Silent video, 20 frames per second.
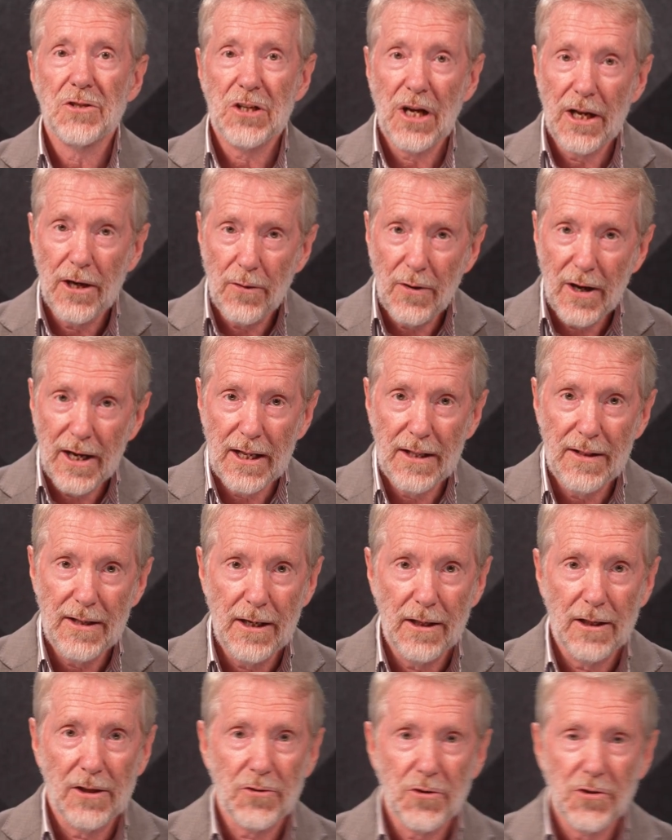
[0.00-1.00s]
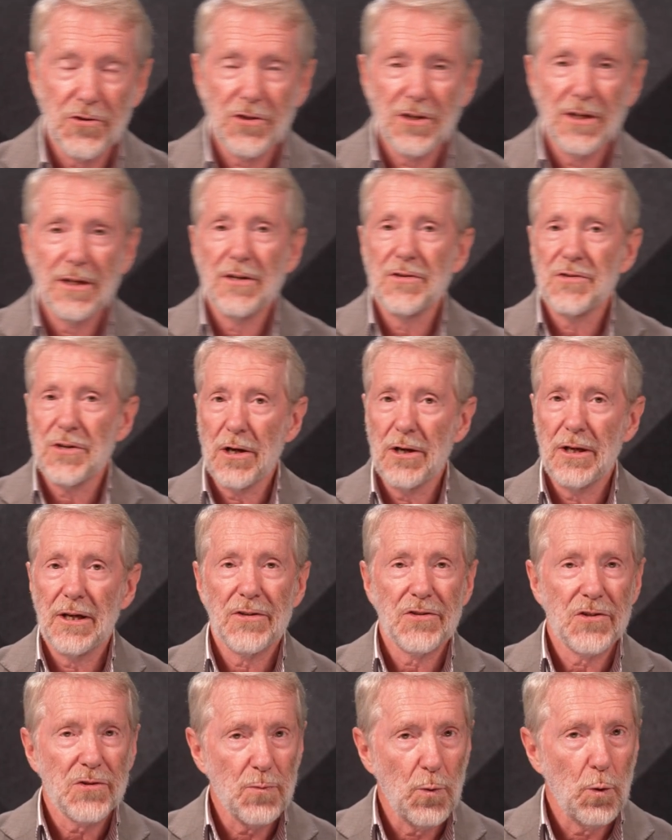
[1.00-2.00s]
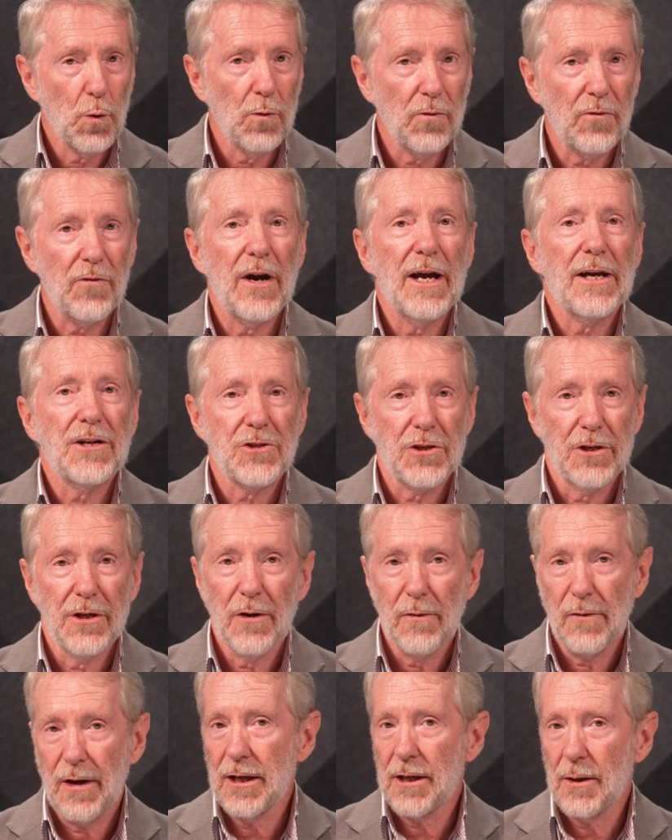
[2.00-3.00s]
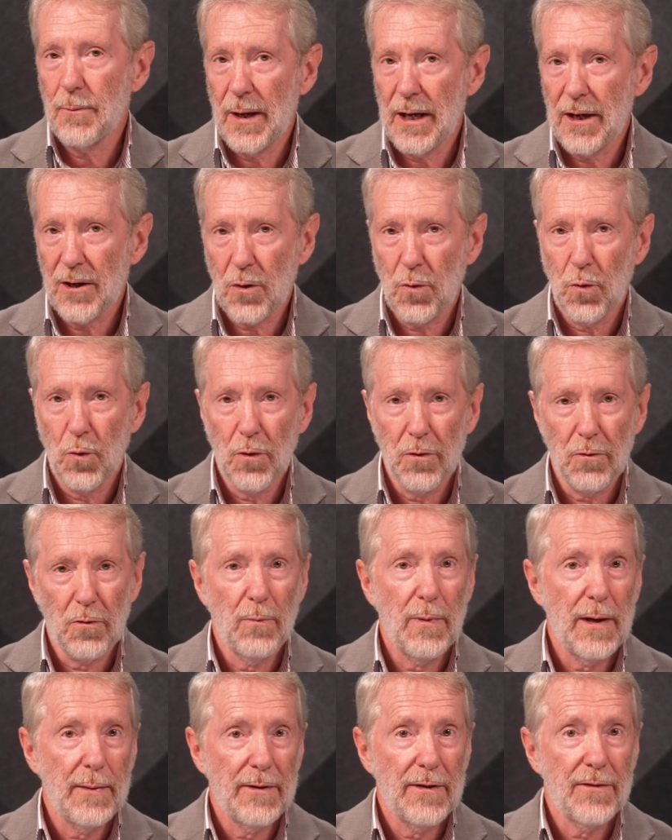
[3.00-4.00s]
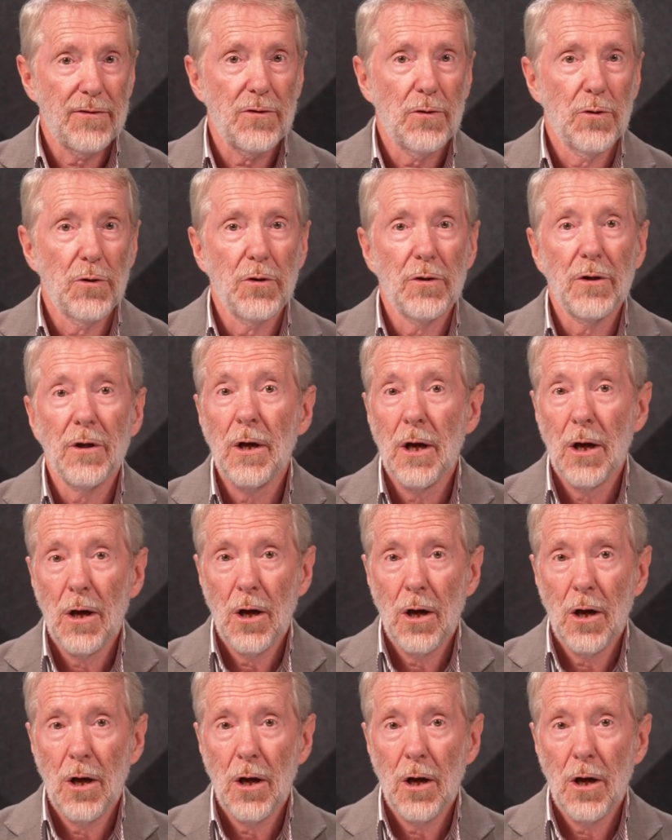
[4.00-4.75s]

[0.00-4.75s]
generating the electricity is only a small fraction, around about a quarter or maybe a third,